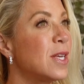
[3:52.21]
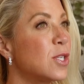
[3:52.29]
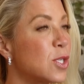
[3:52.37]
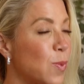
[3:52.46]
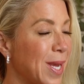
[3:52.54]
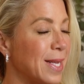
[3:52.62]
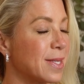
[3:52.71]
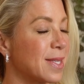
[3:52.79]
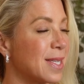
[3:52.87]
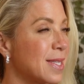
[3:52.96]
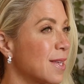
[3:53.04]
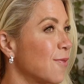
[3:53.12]
sweets.
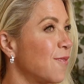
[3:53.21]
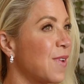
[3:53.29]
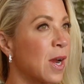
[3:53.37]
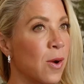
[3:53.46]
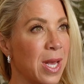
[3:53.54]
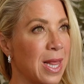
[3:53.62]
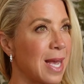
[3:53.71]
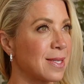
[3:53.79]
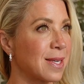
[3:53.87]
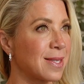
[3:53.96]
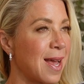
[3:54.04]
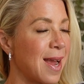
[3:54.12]
This is a very
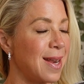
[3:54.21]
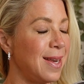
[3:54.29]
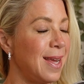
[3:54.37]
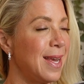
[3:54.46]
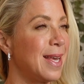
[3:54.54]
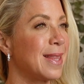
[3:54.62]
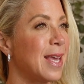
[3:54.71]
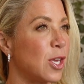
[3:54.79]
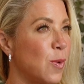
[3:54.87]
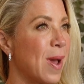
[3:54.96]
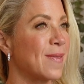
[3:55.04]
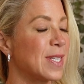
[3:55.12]
classic sign that you
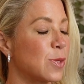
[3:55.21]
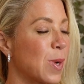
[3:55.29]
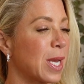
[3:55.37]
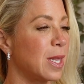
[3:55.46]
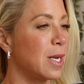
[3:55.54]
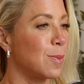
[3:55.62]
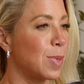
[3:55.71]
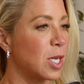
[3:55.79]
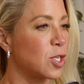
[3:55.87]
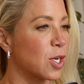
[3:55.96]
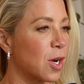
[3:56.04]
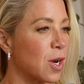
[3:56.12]
have dysregulated blood
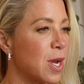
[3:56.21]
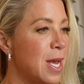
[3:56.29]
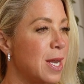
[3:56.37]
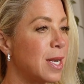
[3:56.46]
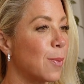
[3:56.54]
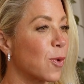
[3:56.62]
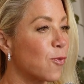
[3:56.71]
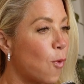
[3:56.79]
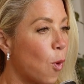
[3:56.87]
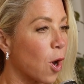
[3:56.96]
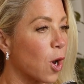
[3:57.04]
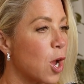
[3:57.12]
sugar. Number
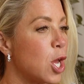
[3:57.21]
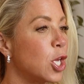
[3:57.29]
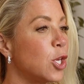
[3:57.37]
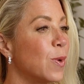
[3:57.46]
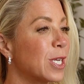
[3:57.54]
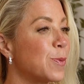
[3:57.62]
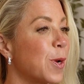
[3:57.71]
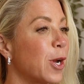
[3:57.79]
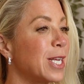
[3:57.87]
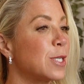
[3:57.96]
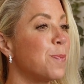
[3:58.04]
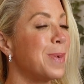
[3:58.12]
4, you
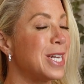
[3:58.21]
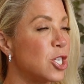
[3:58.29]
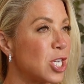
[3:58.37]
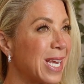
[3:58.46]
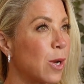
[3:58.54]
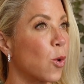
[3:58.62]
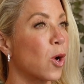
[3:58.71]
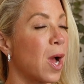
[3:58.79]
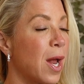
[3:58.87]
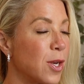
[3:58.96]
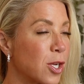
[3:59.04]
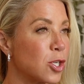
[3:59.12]
experience binging or
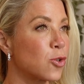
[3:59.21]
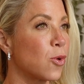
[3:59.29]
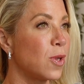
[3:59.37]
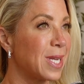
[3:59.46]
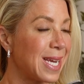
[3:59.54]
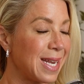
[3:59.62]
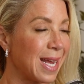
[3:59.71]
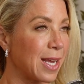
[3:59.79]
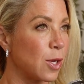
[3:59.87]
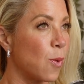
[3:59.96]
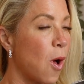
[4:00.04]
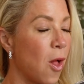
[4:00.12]
uncontrolled eating.
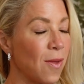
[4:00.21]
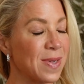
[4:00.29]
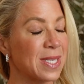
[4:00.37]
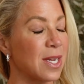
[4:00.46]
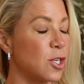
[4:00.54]
You all of a sudden